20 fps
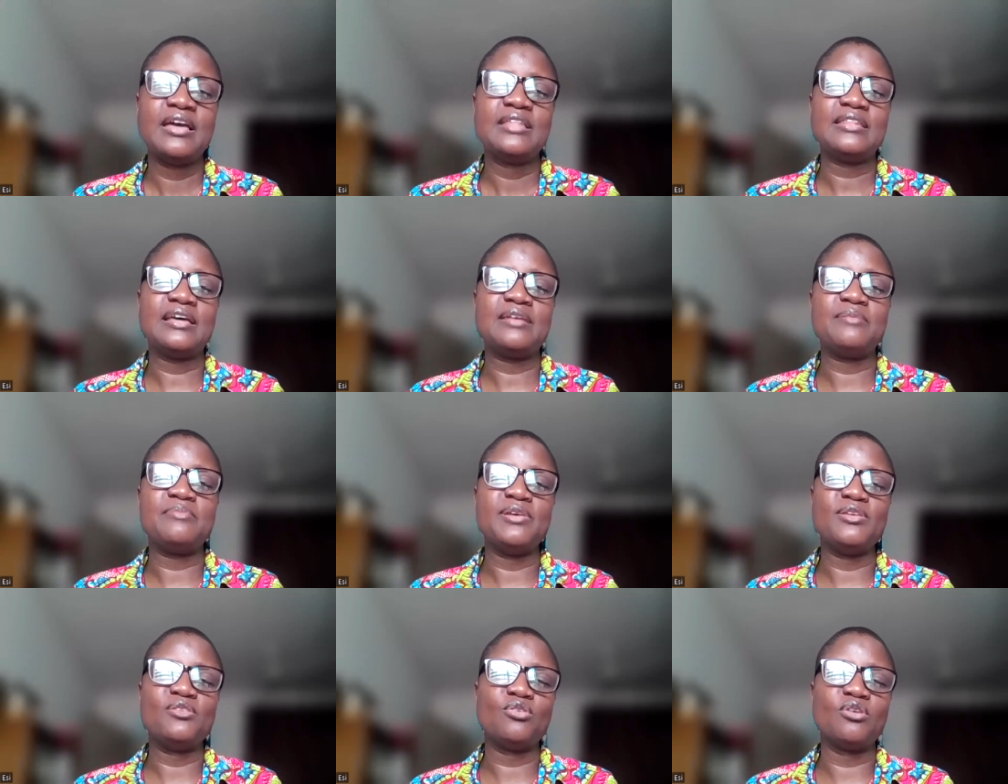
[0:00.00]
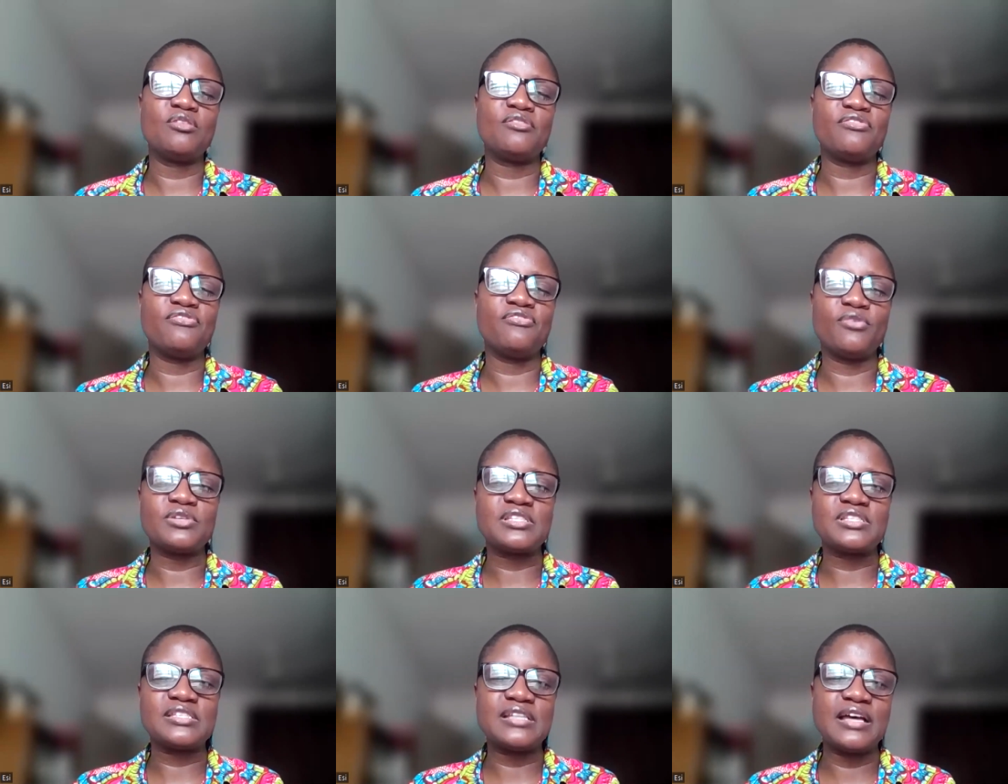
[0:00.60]
that may not
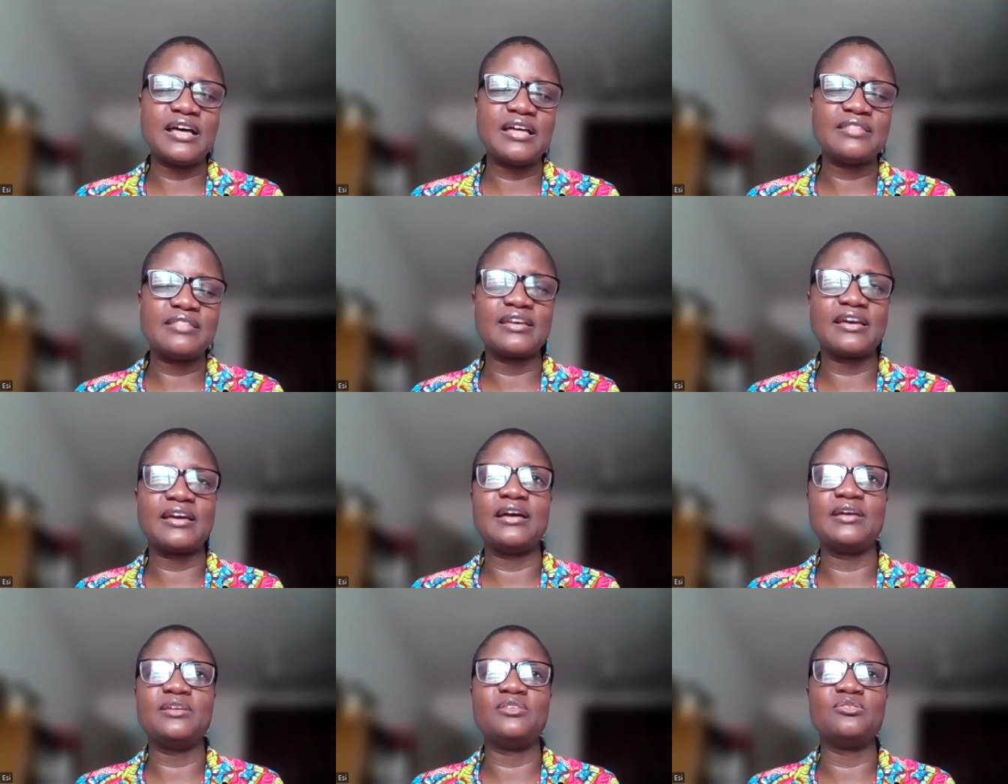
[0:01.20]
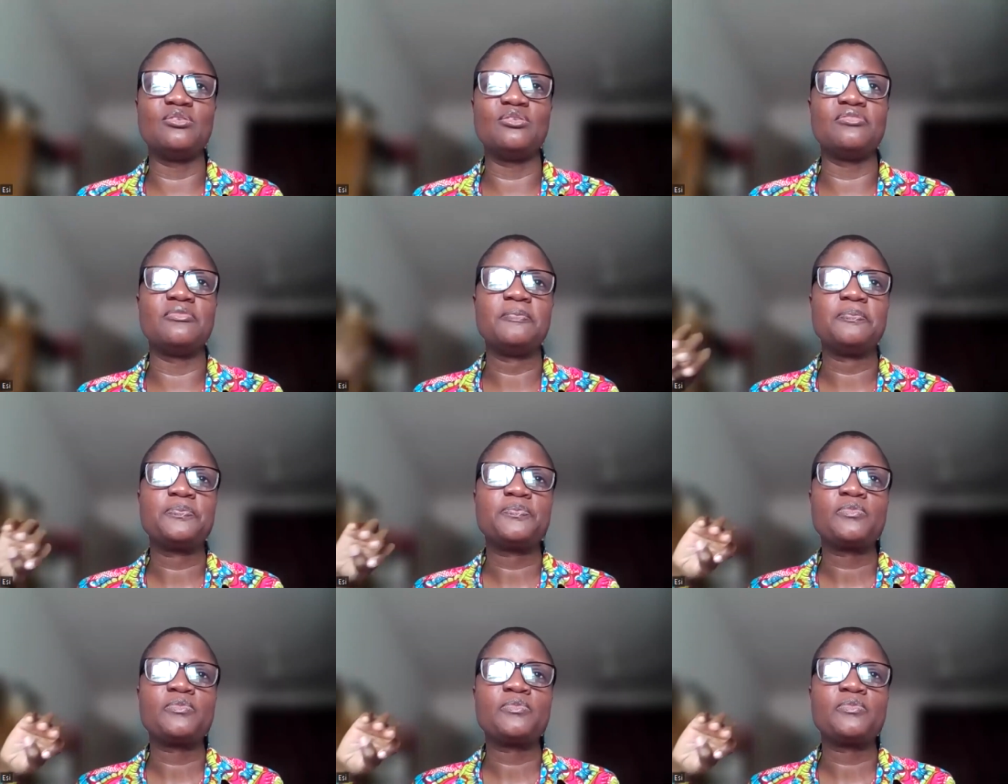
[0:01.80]
foster the kind of